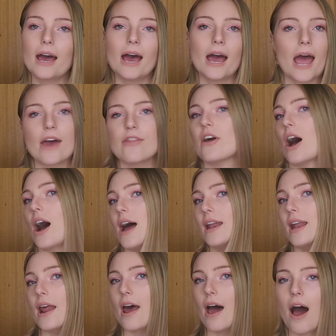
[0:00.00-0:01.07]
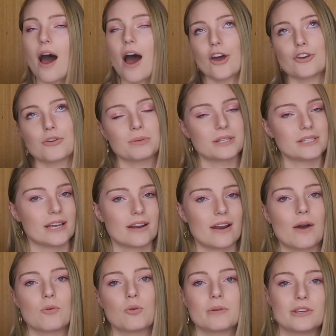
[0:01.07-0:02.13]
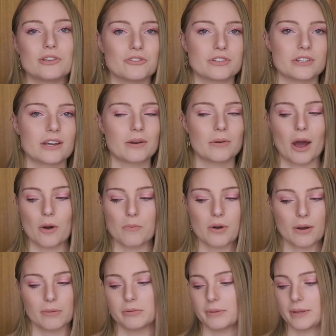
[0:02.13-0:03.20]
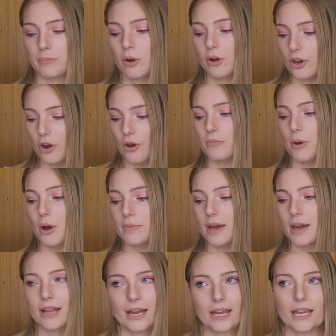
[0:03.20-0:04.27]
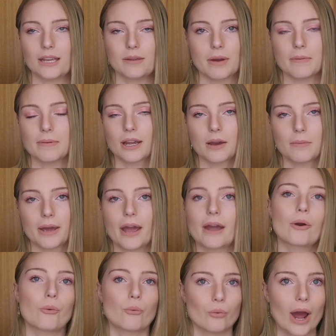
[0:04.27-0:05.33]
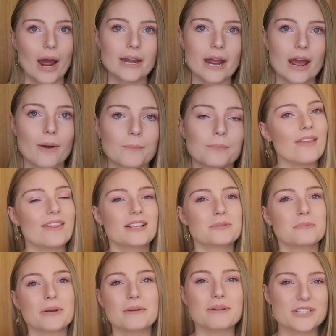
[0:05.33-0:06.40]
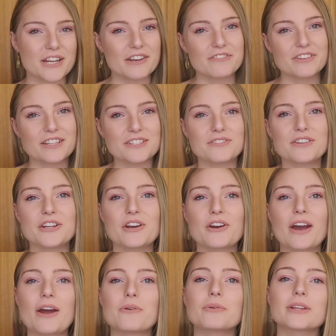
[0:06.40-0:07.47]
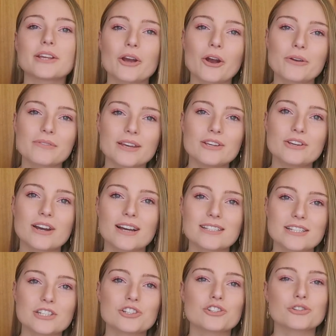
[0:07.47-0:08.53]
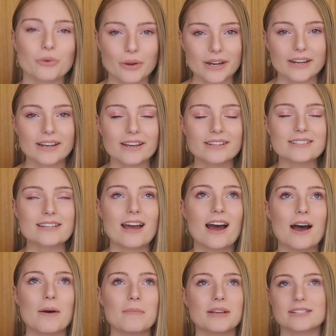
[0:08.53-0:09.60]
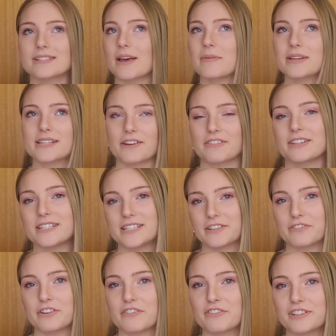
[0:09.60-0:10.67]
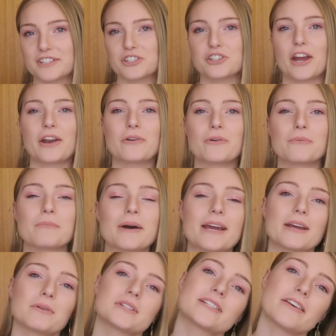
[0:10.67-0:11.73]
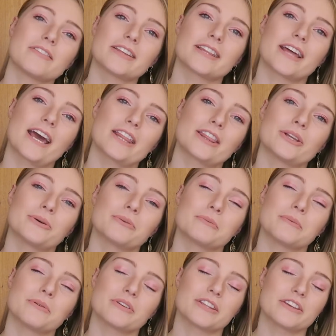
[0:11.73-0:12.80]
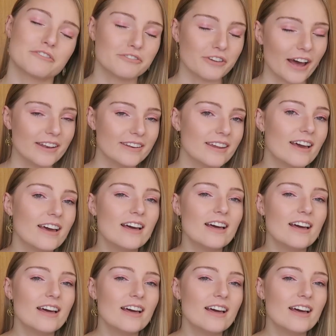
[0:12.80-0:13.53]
And the highlighter, 100% I will be using. I'll probably go and pop that like in my makeup bag right now. That's pretty much it for this video. I really hope that you guys enjoyed it. It's something definitely different for this channel, but it was something that I thought would be really fun.